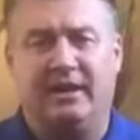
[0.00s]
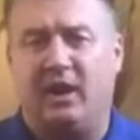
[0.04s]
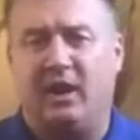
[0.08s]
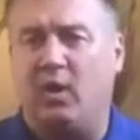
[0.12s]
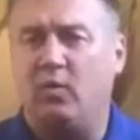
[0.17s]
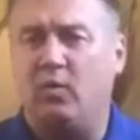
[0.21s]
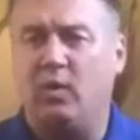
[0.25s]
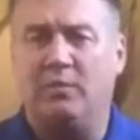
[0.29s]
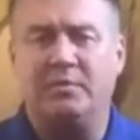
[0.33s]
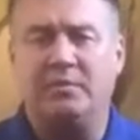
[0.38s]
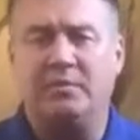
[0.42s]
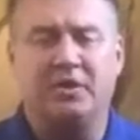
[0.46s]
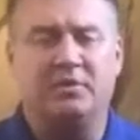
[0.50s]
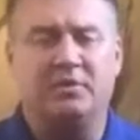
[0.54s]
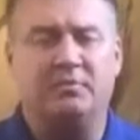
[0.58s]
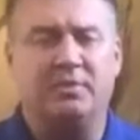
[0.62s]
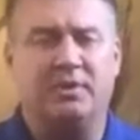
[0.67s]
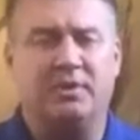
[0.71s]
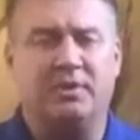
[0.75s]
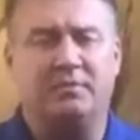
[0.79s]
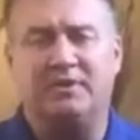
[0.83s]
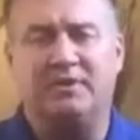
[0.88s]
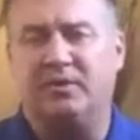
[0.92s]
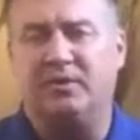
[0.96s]
A woman can
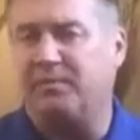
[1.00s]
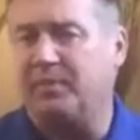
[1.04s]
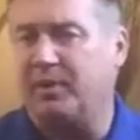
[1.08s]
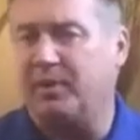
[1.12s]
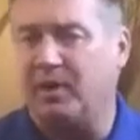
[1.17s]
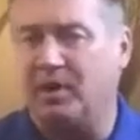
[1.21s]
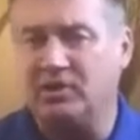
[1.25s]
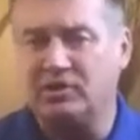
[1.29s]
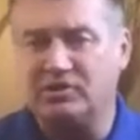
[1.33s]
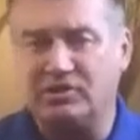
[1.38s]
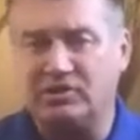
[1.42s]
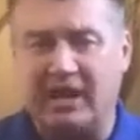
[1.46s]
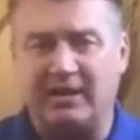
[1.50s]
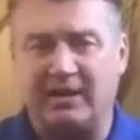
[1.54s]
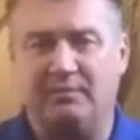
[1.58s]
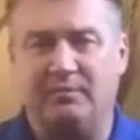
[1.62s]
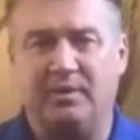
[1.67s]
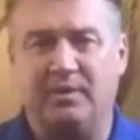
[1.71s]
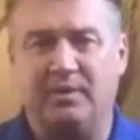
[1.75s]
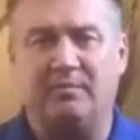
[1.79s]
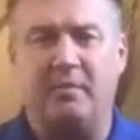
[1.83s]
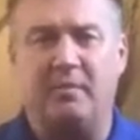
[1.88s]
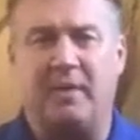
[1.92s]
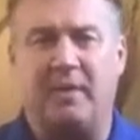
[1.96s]
put them in their purse. I can
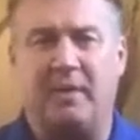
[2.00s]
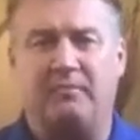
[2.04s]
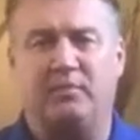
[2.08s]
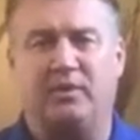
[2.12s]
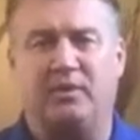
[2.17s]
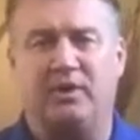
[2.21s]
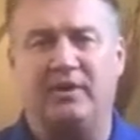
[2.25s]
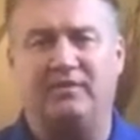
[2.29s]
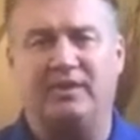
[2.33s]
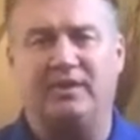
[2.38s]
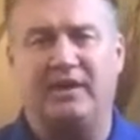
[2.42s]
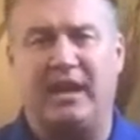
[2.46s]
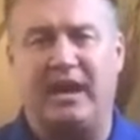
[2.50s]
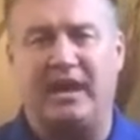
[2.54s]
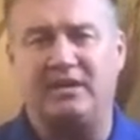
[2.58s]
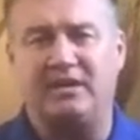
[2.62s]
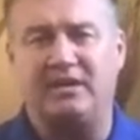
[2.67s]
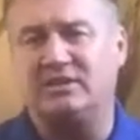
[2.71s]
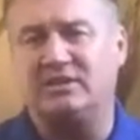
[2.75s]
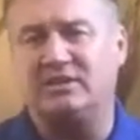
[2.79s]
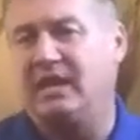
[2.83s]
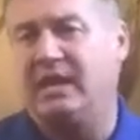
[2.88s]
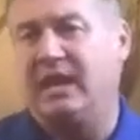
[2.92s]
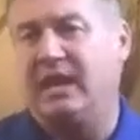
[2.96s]
put them in my
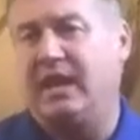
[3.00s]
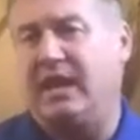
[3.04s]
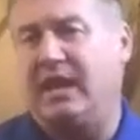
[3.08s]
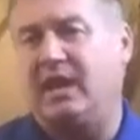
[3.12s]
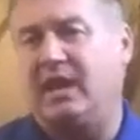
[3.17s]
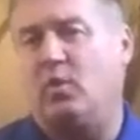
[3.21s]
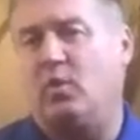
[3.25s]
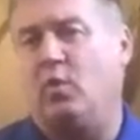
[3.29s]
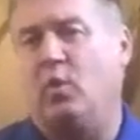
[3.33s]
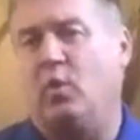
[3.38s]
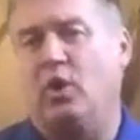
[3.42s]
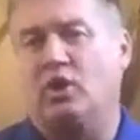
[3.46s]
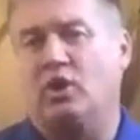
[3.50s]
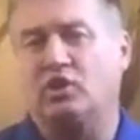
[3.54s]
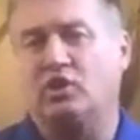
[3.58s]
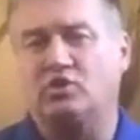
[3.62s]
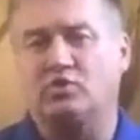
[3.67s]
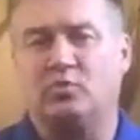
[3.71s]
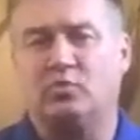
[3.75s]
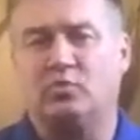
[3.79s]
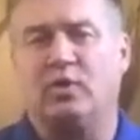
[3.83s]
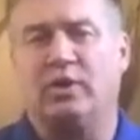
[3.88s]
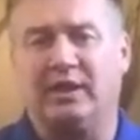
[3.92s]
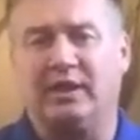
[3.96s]
briefcase. and it
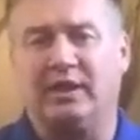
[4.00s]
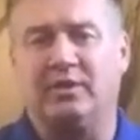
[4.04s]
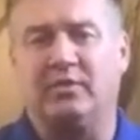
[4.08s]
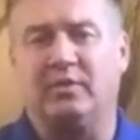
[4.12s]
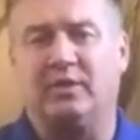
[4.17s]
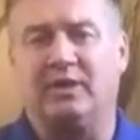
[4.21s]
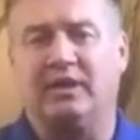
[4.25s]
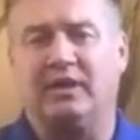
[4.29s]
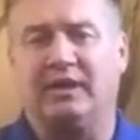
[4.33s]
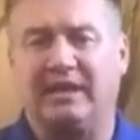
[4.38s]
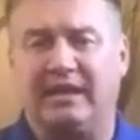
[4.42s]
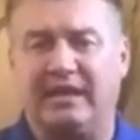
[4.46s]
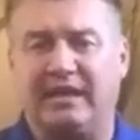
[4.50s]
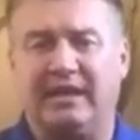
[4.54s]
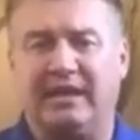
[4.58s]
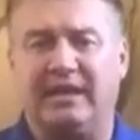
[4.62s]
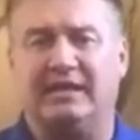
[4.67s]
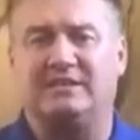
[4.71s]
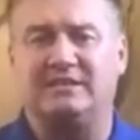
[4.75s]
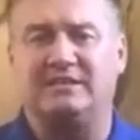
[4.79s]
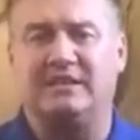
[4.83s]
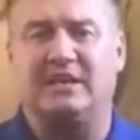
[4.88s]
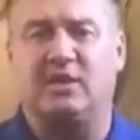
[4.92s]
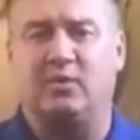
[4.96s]
works really, really
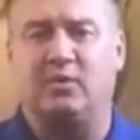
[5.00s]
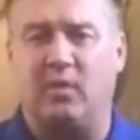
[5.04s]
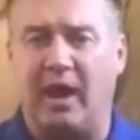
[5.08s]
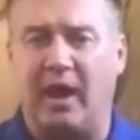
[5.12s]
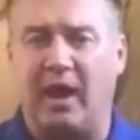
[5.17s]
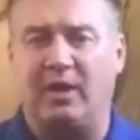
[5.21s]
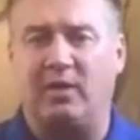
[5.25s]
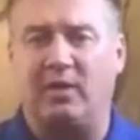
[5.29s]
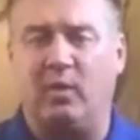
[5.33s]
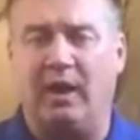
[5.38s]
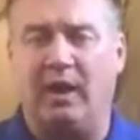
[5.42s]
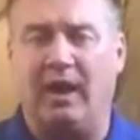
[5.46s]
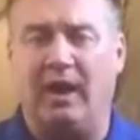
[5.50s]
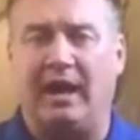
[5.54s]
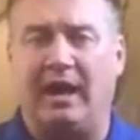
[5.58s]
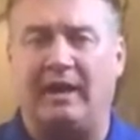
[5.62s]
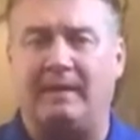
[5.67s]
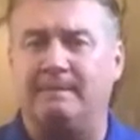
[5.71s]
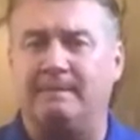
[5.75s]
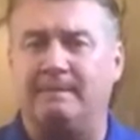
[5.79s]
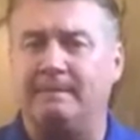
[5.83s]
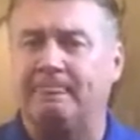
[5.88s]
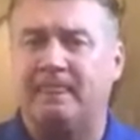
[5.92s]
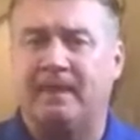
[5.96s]
easy and right away.
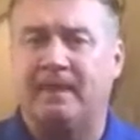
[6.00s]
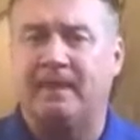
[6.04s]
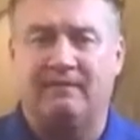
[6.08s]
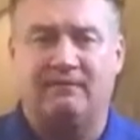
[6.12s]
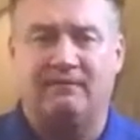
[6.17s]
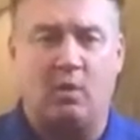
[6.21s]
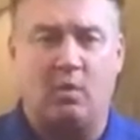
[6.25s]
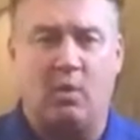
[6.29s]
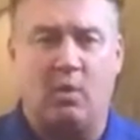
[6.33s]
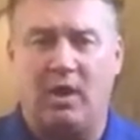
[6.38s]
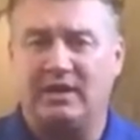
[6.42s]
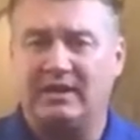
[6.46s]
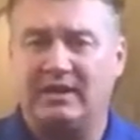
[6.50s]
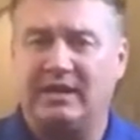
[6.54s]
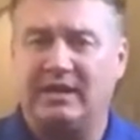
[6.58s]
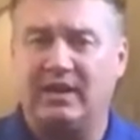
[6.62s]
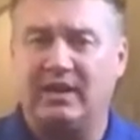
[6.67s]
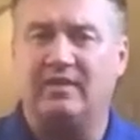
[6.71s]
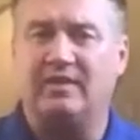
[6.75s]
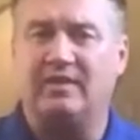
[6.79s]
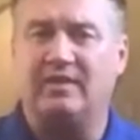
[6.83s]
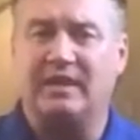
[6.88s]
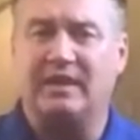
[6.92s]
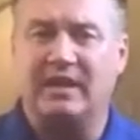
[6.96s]
If I wanted to
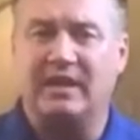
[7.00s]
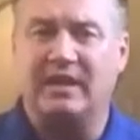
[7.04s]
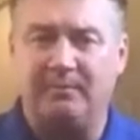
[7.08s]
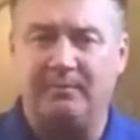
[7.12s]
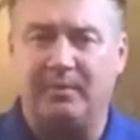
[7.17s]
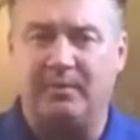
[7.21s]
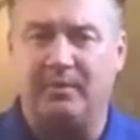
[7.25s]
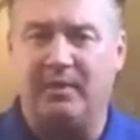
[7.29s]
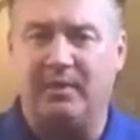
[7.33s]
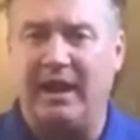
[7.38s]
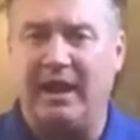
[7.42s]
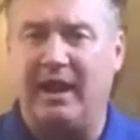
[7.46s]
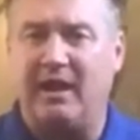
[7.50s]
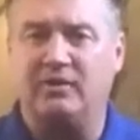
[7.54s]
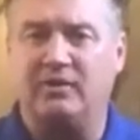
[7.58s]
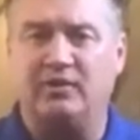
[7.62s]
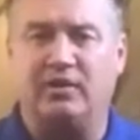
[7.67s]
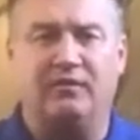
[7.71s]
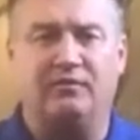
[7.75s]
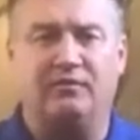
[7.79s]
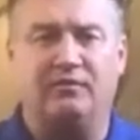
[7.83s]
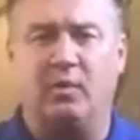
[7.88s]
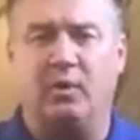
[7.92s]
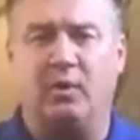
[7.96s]
carry the cup around,
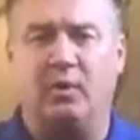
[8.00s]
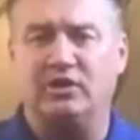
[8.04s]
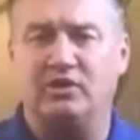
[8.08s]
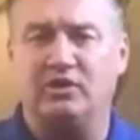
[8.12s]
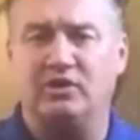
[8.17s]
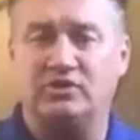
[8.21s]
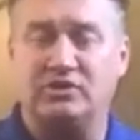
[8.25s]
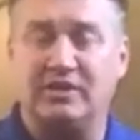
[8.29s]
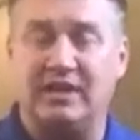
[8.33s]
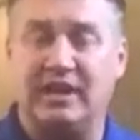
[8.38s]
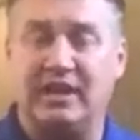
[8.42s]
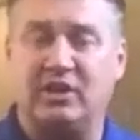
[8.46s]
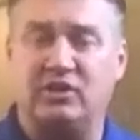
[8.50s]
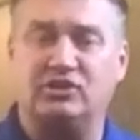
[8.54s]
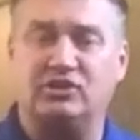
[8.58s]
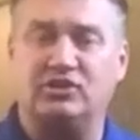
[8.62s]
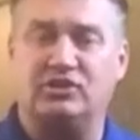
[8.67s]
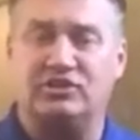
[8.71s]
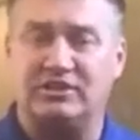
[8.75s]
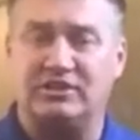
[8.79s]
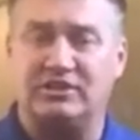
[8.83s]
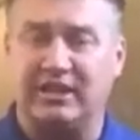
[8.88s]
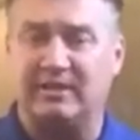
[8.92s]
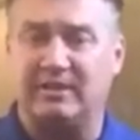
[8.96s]
or if I want to use the
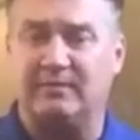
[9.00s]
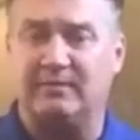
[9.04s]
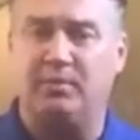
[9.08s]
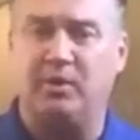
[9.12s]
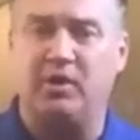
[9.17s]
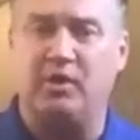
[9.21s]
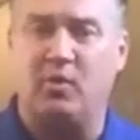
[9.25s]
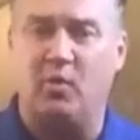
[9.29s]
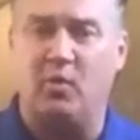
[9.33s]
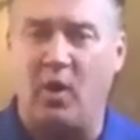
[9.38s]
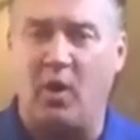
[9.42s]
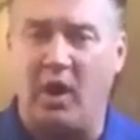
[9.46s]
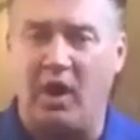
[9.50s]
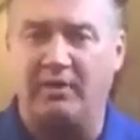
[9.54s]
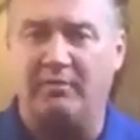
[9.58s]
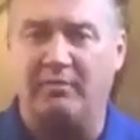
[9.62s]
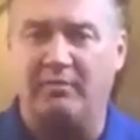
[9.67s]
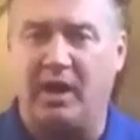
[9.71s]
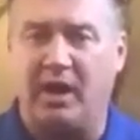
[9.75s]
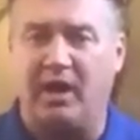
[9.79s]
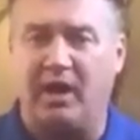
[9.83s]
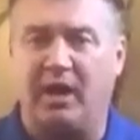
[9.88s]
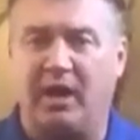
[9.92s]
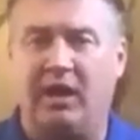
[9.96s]
energy stick and put in a water
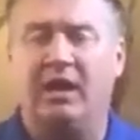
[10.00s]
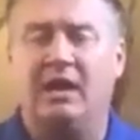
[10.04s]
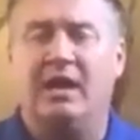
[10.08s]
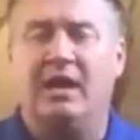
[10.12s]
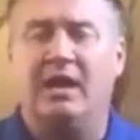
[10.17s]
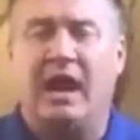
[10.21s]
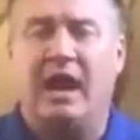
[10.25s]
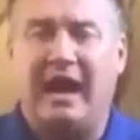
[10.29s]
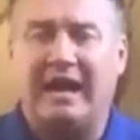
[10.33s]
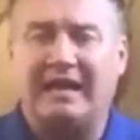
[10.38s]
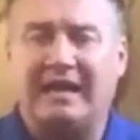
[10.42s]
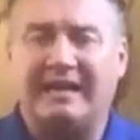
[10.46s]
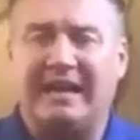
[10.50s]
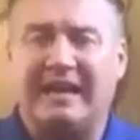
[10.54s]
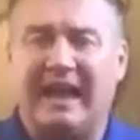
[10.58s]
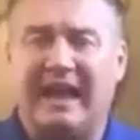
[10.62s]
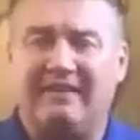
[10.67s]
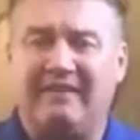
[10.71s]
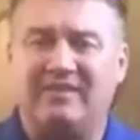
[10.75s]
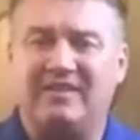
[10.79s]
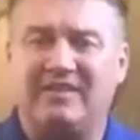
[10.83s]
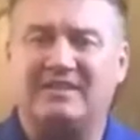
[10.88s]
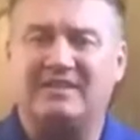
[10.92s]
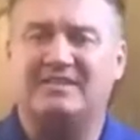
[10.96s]
bottle, I can
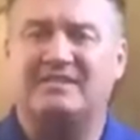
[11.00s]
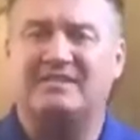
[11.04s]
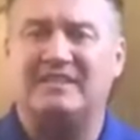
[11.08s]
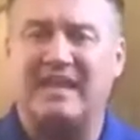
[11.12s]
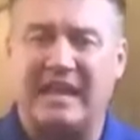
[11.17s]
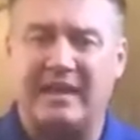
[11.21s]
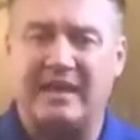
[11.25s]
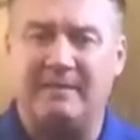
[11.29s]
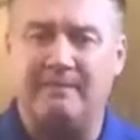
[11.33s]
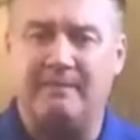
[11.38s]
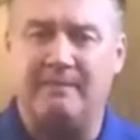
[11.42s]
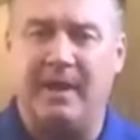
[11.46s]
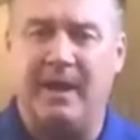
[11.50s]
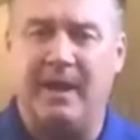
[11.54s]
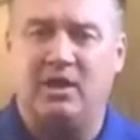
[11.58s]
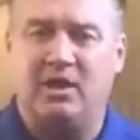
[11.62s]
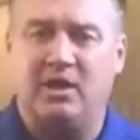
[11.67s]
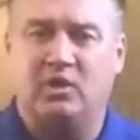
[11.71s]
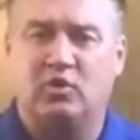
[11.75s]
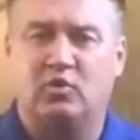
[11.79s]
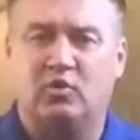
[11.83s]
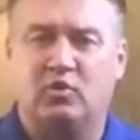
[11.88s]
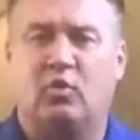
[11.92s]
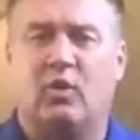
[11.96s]
have the same
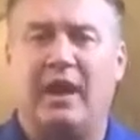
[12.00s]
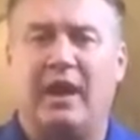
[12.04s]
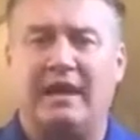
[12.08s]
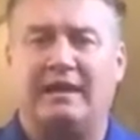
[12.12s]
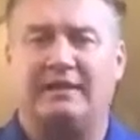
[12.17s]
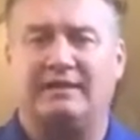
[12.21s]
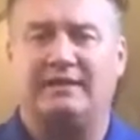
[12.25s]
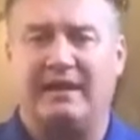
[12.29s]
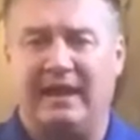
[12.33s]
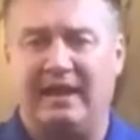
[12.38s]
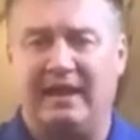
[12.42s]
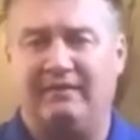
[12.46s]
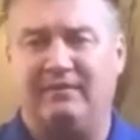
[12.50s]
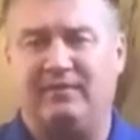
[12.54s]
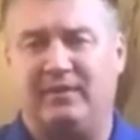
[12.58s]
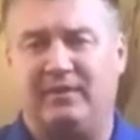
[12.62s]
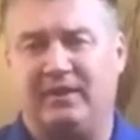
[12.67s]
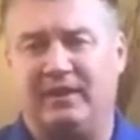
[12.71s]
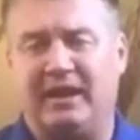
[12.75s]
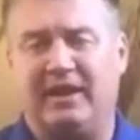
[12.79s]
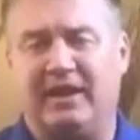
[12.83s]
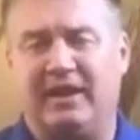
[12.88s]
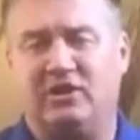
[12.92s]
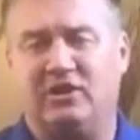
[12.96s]
great
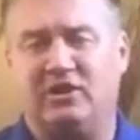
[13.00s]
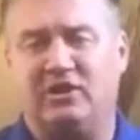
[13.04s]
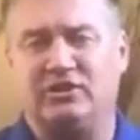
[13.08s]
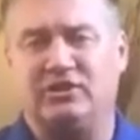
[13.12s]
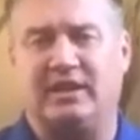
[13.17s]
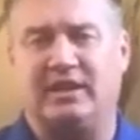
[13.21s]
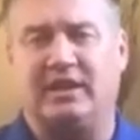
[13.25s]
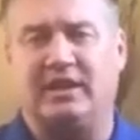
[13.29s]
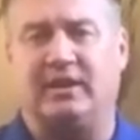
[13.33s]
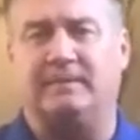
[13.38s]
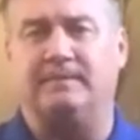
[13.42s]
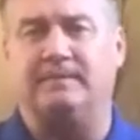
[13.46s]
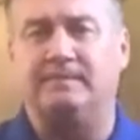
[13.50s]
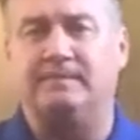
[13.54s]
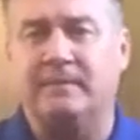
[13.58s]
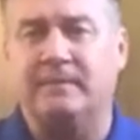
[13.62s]
effort and energy there.